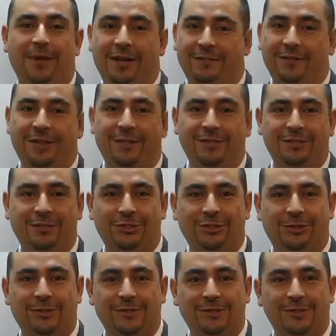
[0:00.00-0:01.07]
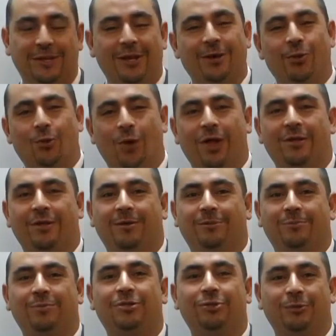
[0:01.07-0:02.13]
Benavides Insurance.
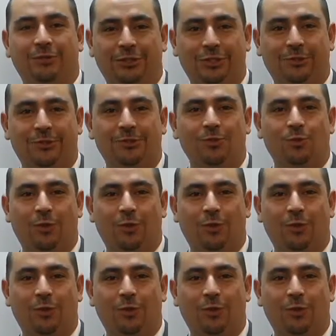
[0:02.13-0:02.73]
Welcome to Insurance